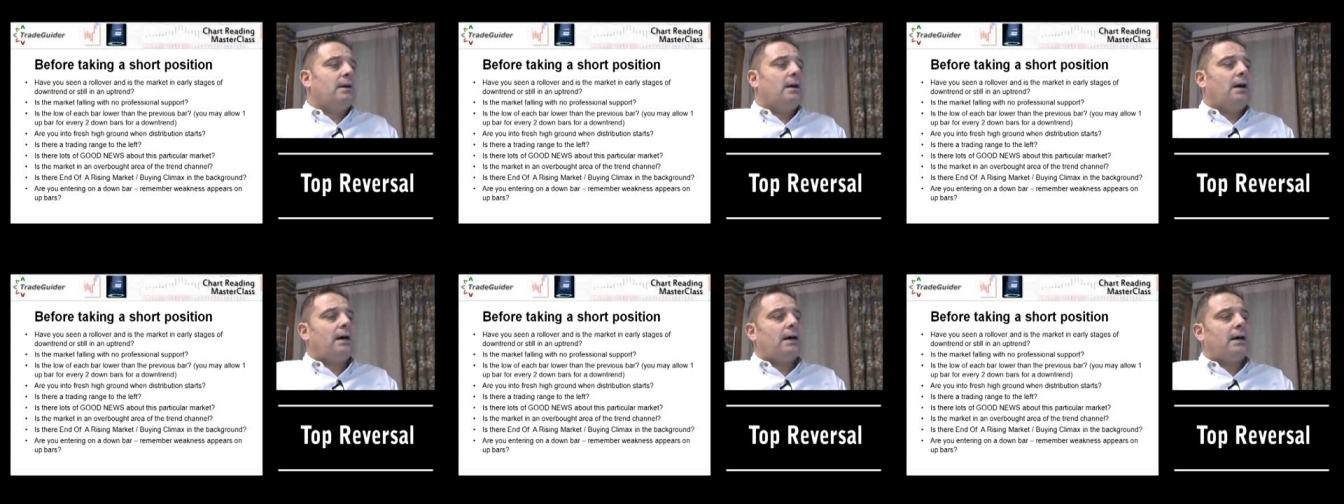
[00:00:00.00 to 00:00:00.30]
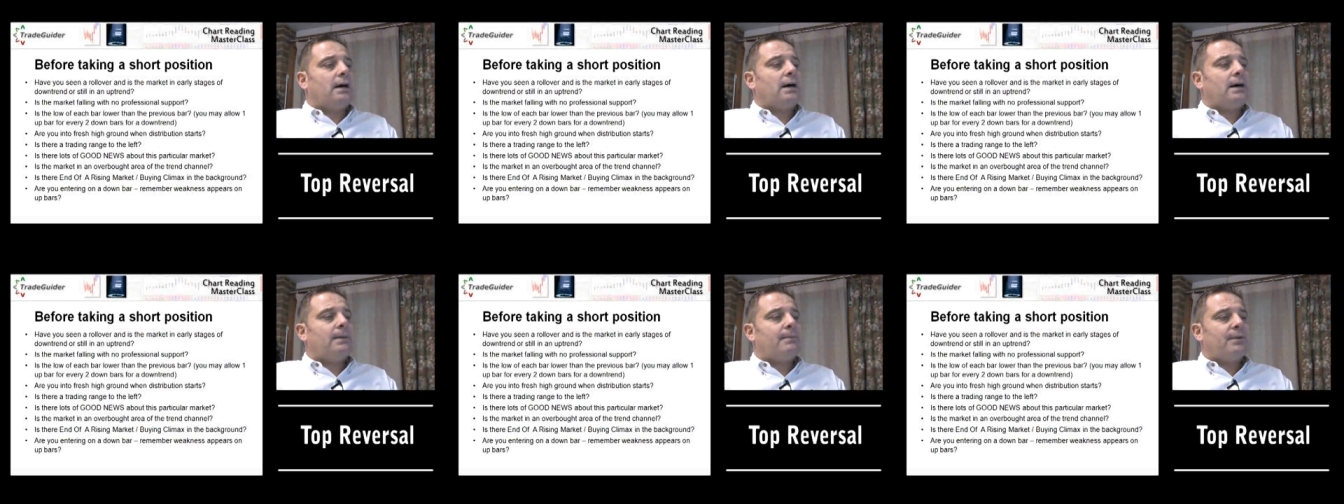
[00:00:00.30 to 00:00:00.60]

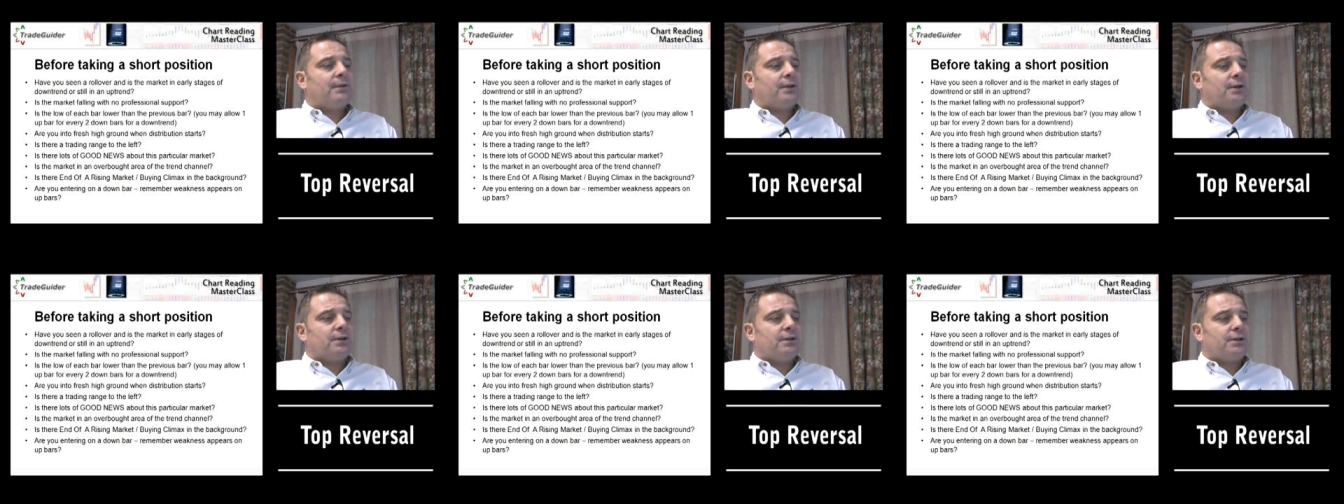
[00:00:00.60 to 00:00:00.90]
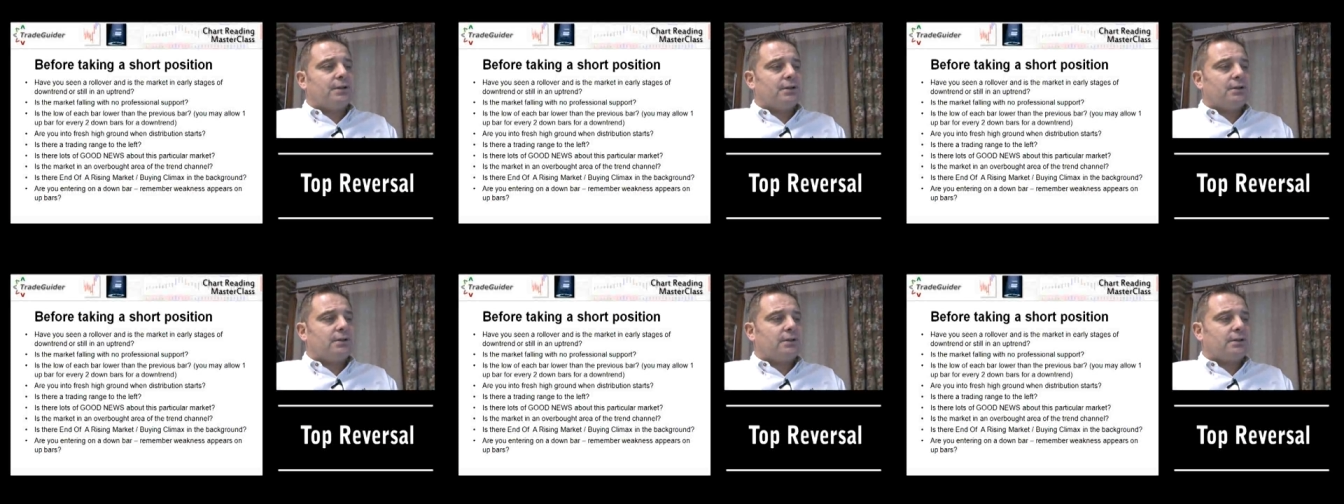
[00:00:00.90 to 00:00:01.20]

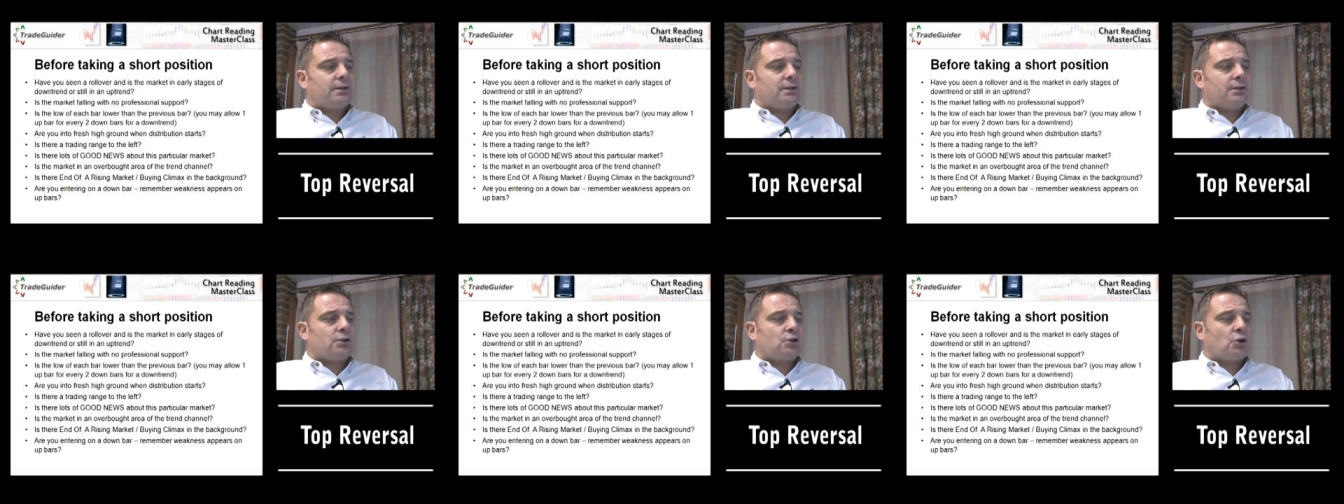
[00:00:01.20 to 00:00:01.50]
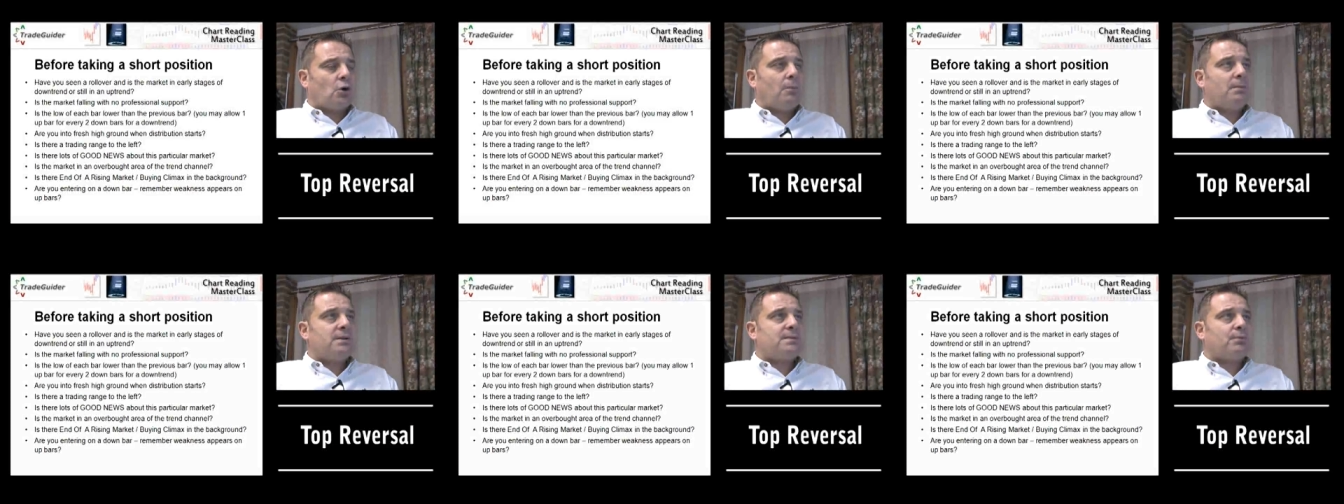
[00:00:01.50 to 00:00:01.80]
that
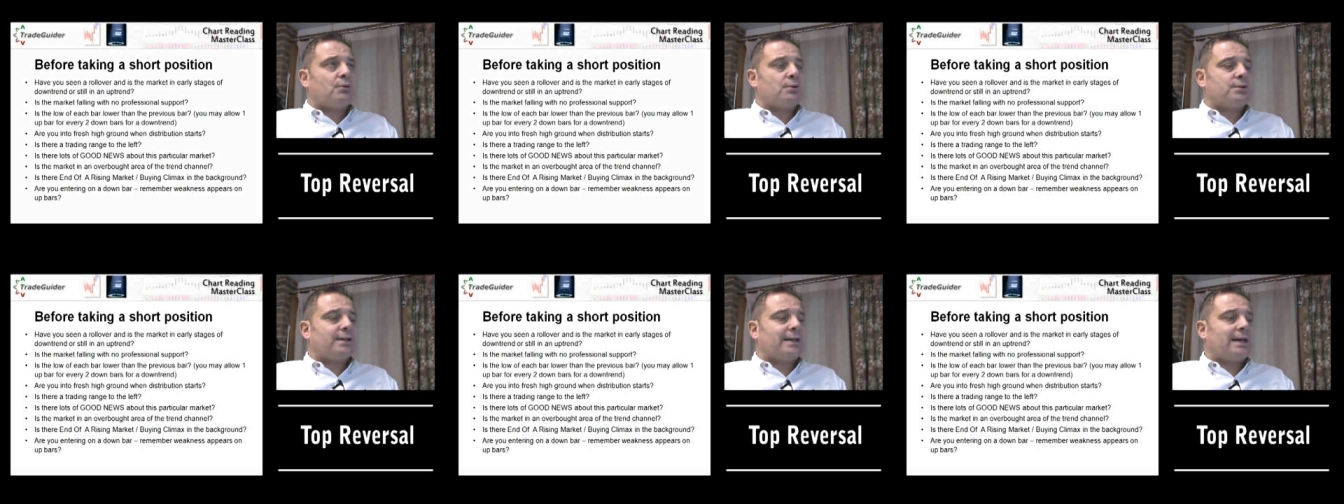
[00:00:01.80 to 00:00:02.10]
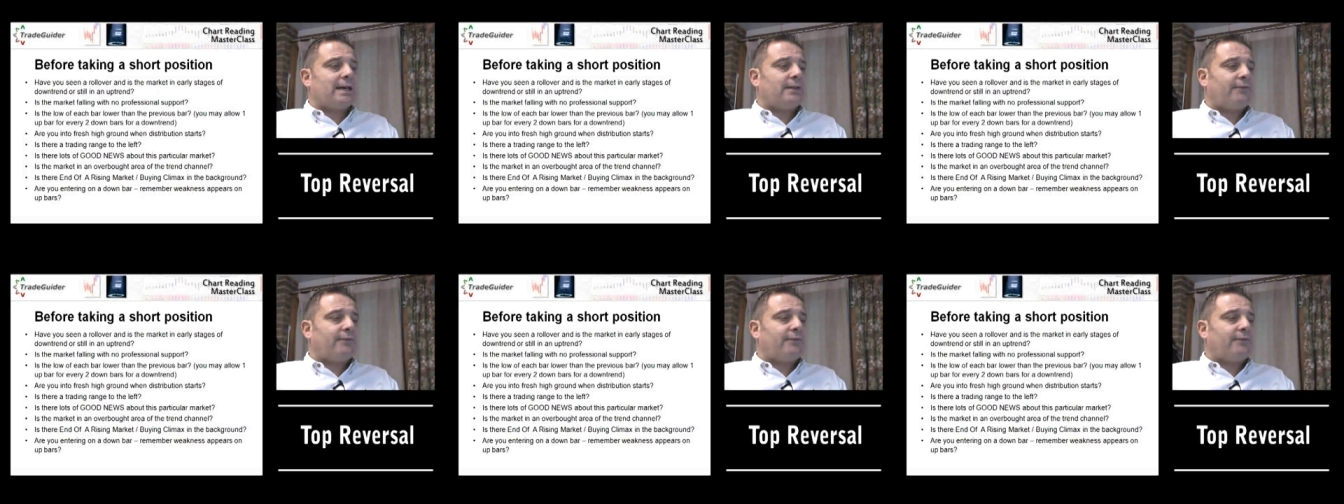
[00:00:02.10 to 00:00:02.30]
Tom has put together